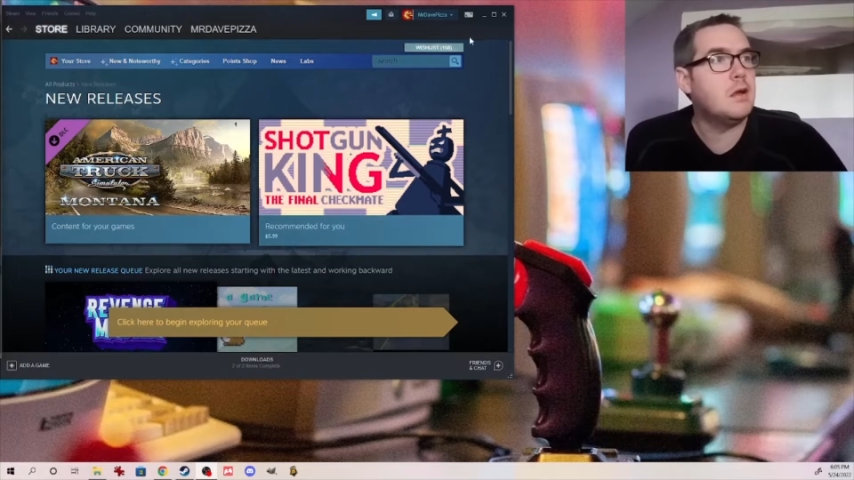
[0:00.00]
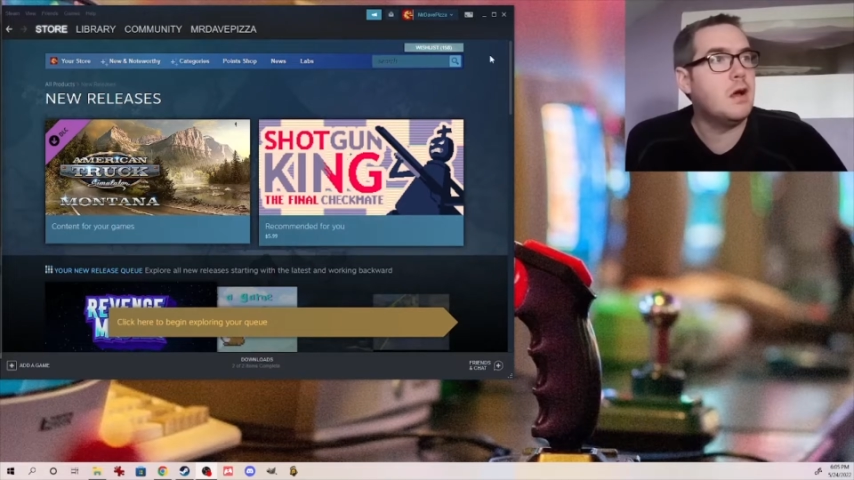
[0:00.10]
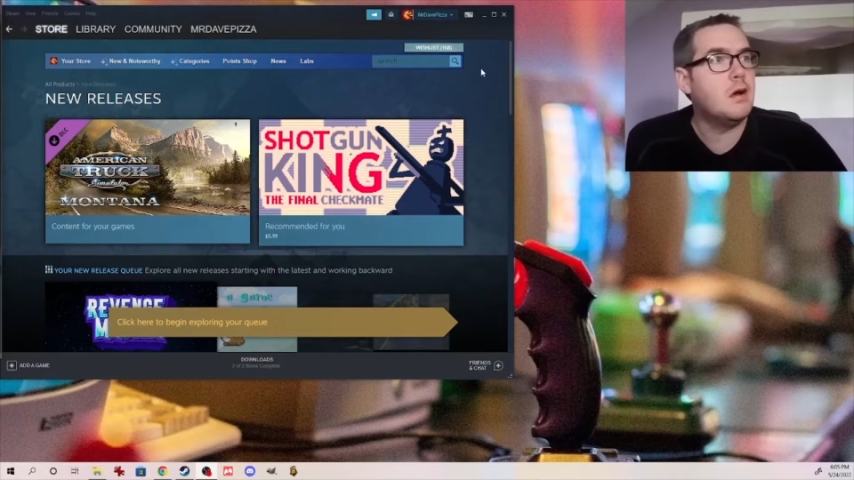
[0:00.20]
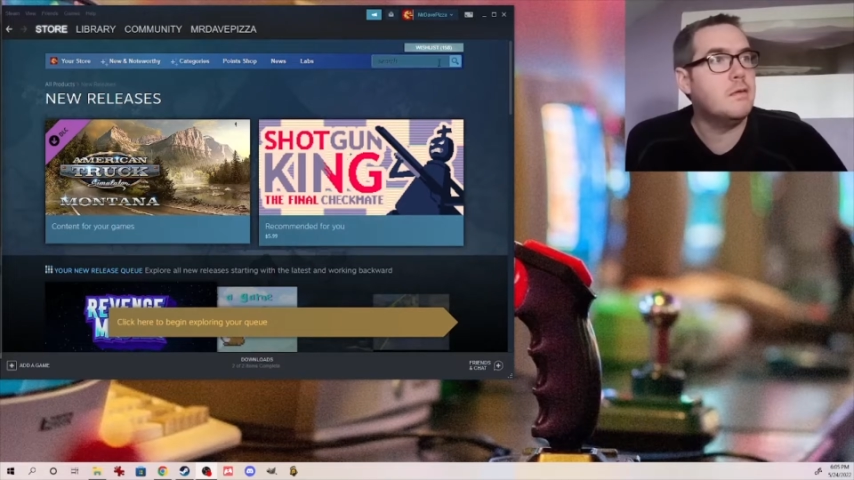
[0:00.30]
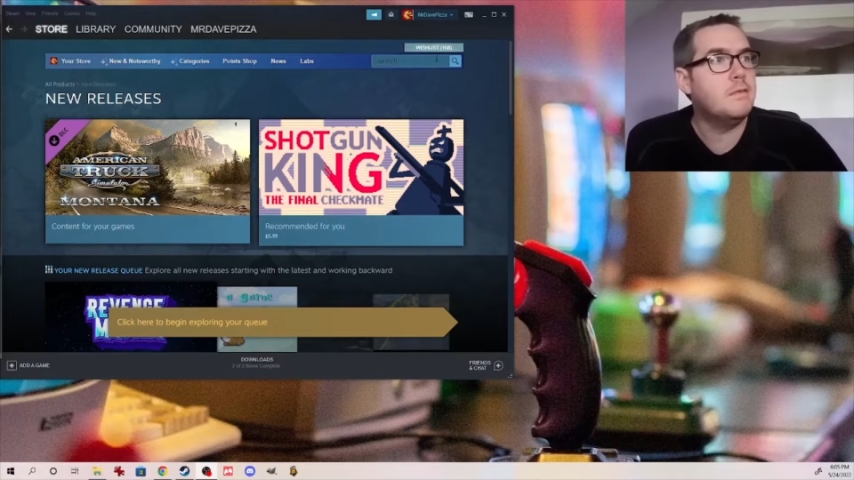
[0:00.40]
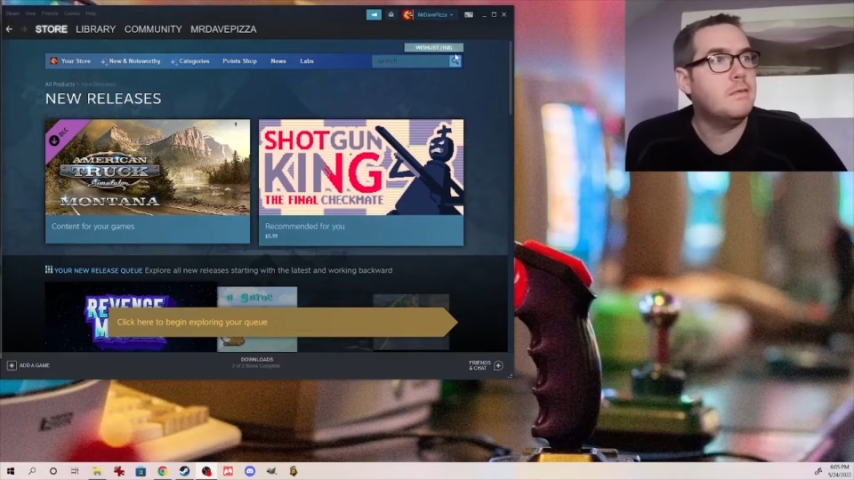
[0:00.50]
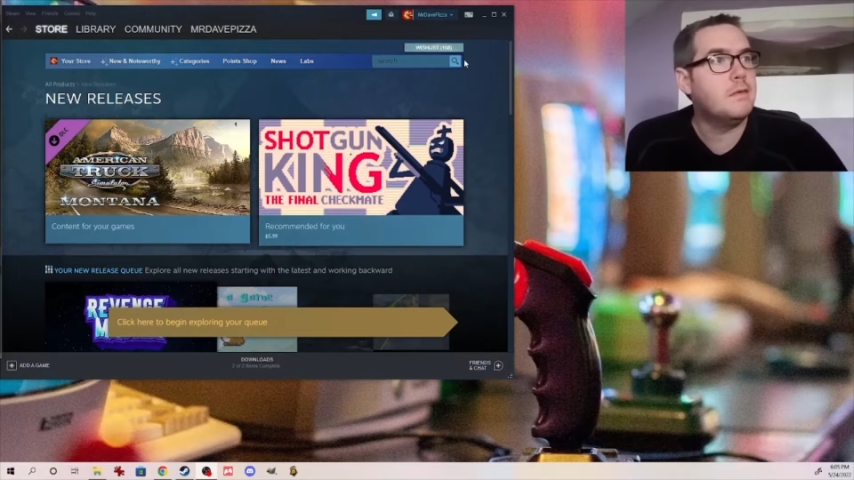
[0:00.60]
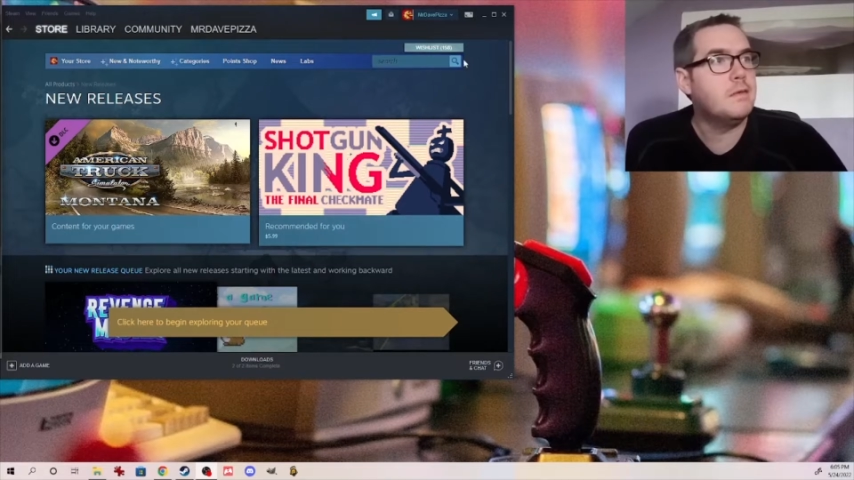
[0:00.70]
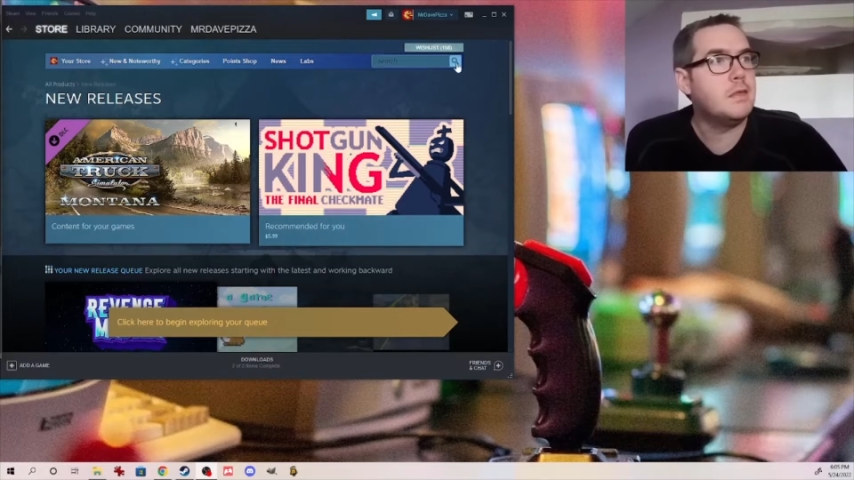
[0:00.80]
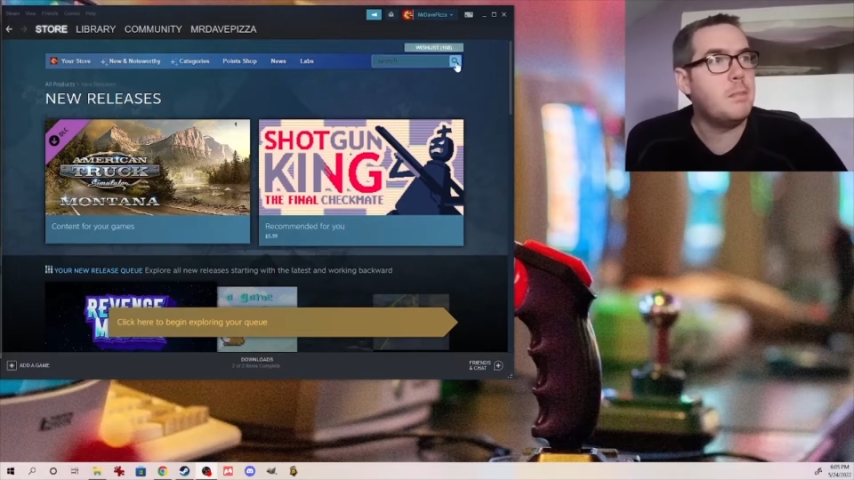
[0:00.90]
of
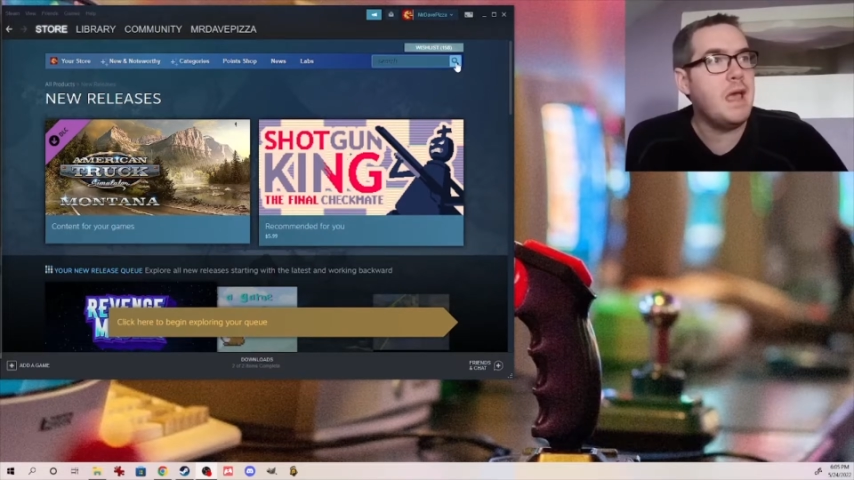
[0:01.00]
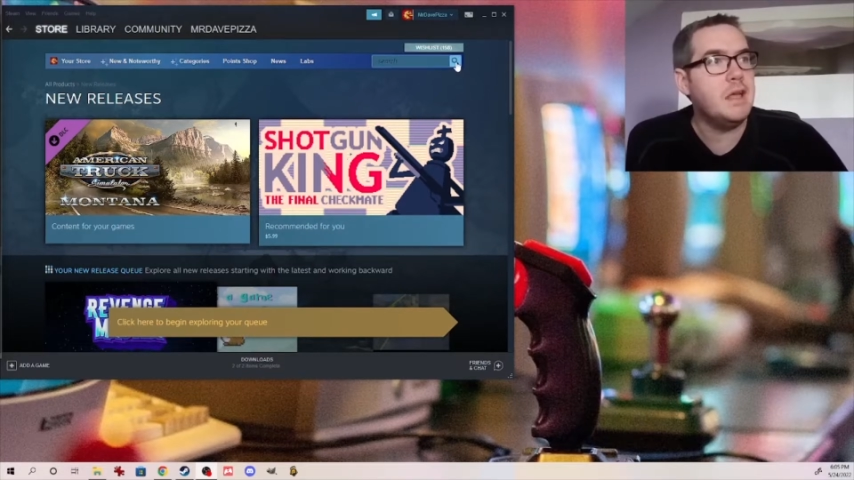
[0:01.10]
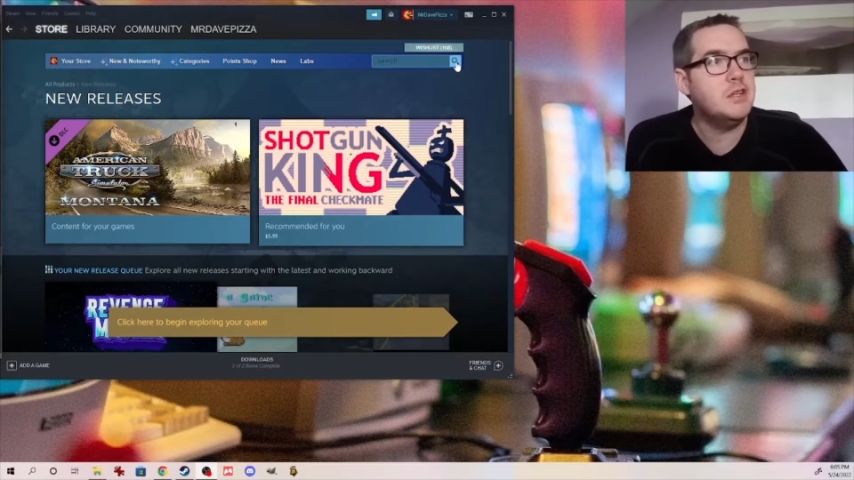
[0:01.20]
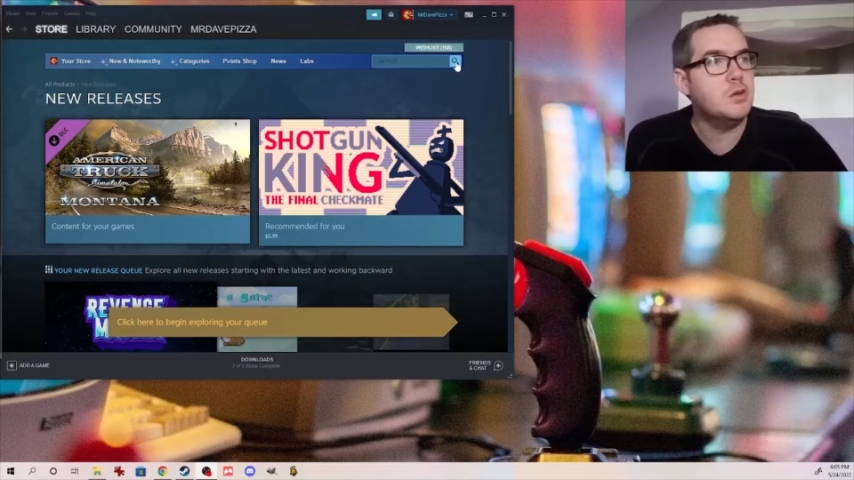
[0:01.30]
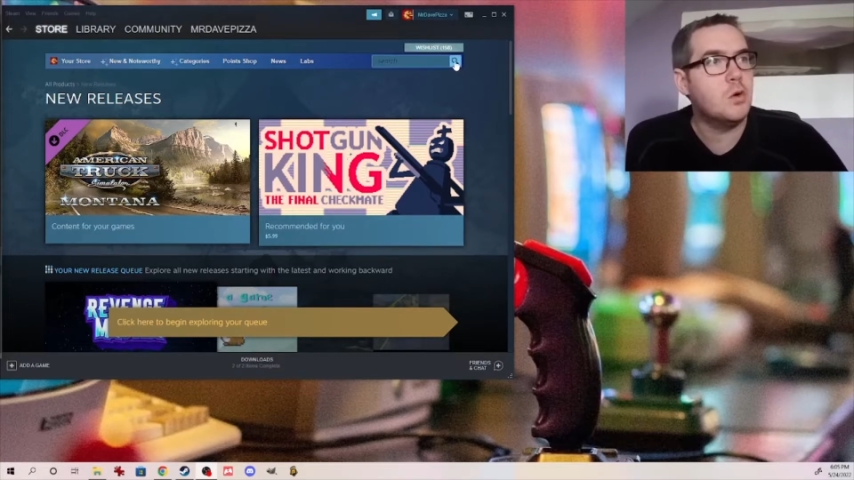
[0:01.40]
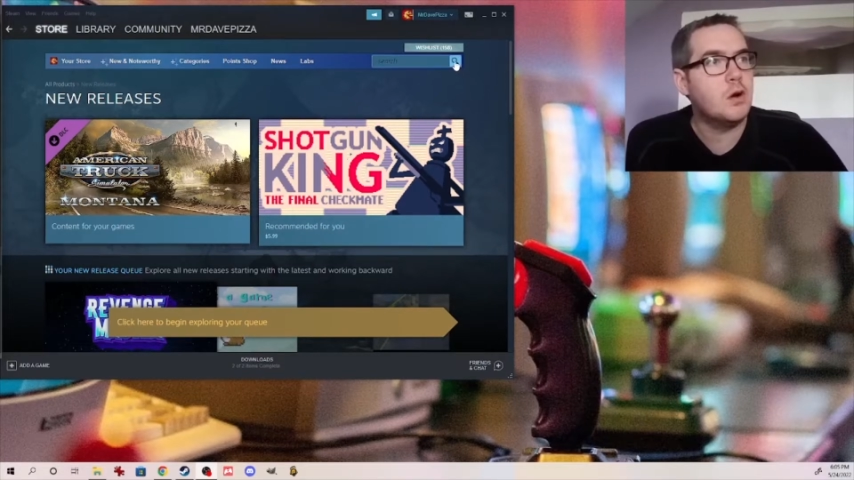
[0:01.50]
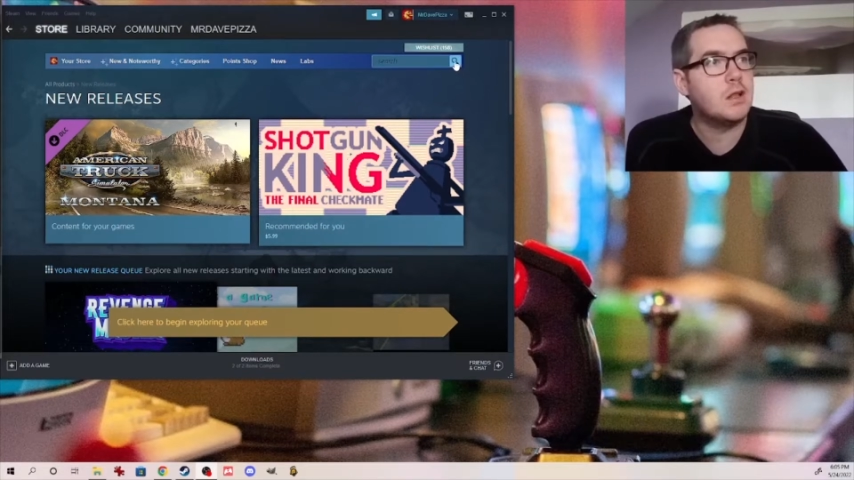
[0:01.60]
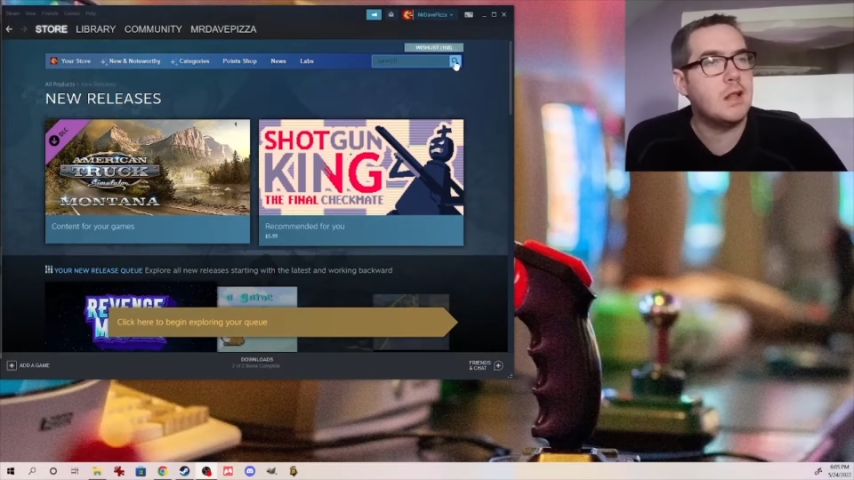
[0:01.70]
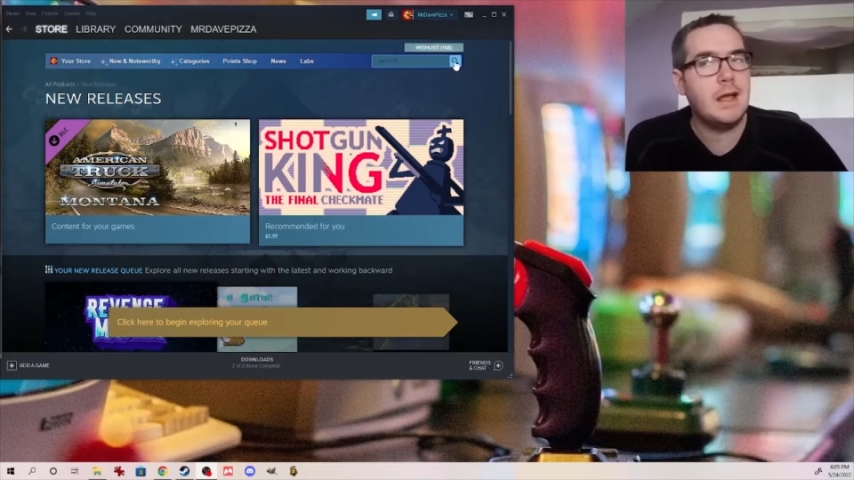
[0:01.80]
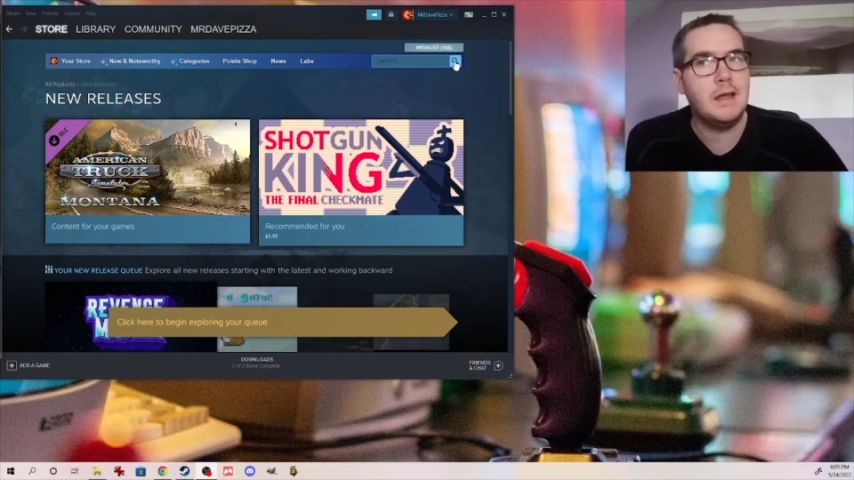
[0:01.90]
the page or
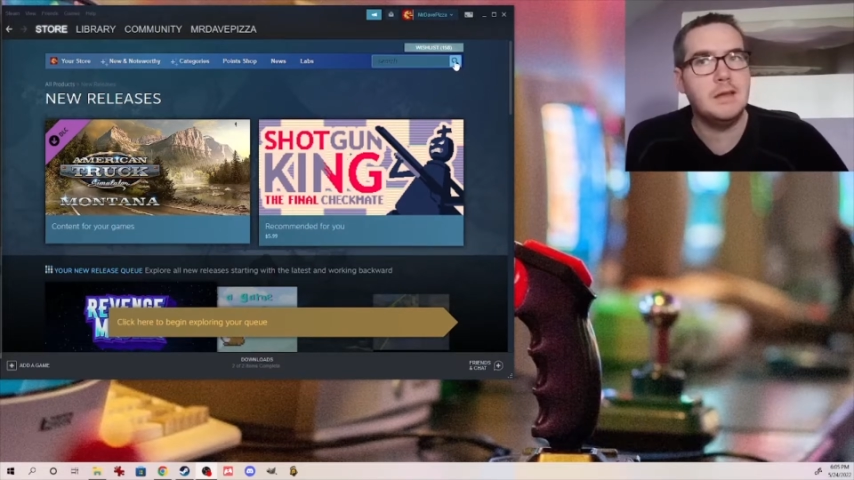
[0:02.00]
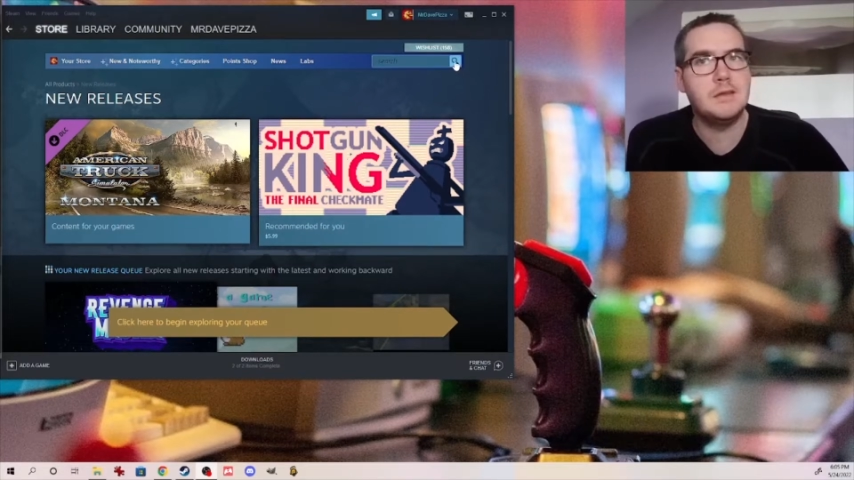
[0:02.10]
client.